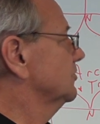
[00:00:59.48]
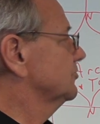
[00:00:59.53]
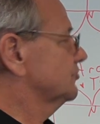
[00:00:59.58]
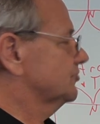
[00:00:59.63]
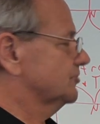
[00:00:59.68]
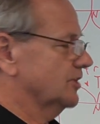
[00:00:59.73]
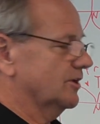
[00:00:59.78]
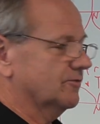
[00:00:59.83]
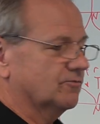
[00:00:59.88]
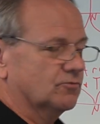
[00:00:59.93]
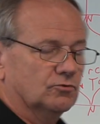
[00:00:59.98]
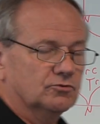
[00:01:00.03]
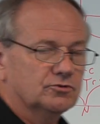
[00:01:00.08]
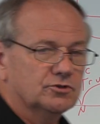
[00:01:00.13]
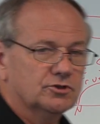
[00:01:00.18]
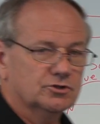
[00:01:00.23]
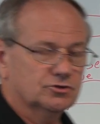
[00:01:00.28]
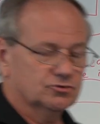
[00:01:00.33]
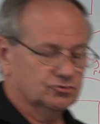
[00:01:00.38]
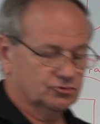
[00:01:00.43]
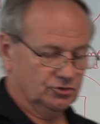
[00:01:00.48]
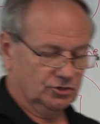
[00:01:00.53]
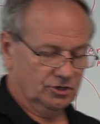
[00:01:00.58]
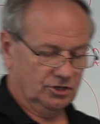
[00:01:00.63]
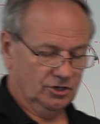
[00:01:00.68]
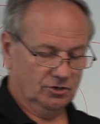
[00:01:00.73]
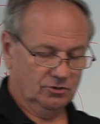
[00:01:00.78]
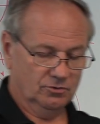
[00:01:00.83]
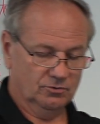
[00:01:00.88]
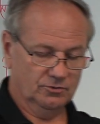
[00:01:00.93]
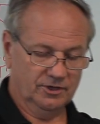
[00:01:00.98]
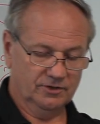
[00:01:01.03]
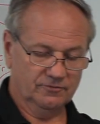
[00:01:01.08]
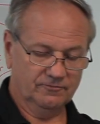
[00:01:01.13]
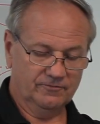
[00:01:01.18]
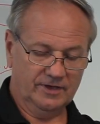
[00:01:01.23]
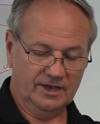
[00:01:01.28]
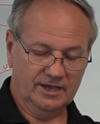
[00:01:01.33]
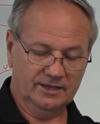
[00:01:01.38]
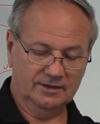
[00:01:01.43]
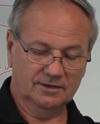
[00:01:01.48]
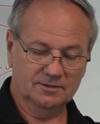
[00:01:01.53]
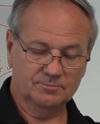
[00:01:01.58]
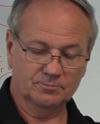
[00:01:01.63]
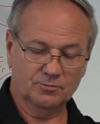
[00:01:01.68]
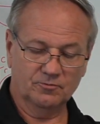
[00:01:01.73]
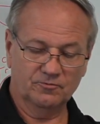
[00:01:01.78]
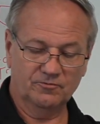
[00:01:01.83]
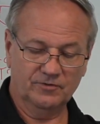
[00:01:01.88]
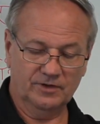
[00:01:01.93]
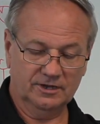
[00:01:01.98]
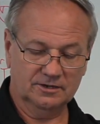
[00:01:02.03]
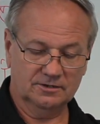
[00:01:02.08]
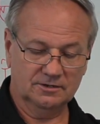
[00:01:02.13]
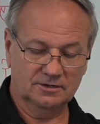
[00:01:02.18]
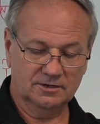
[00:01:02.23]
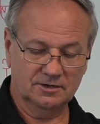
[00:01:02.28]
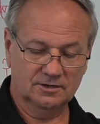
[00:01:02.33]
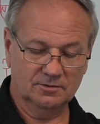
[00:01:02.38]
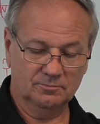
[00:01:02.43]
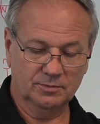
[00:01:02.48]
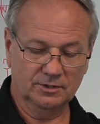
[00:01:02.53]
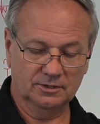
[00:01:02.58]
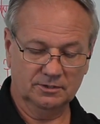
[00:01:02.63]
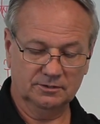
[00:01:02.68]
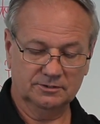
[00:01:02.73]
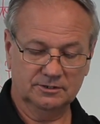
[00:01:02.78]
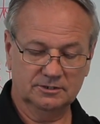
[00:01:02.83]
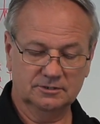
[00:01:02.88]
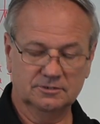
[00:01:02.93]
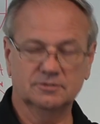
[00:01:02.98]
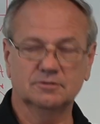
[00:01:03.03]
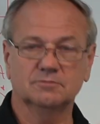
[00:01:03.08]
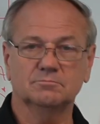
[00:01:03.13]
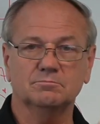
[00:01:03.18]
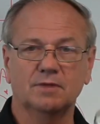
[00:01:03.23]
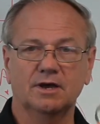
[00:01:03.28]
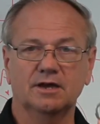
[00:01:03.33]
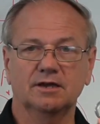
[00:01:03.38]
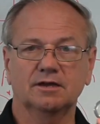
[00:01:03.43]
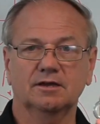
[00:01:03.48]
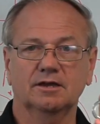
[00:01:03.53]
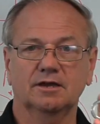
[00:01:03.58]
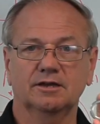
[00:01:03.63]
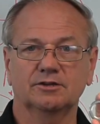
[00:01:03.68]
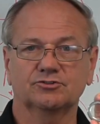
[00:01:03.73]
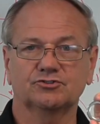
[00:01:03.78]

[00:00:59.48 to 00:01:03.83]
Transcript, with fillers: Several years ago, they finally perfected the ability to make a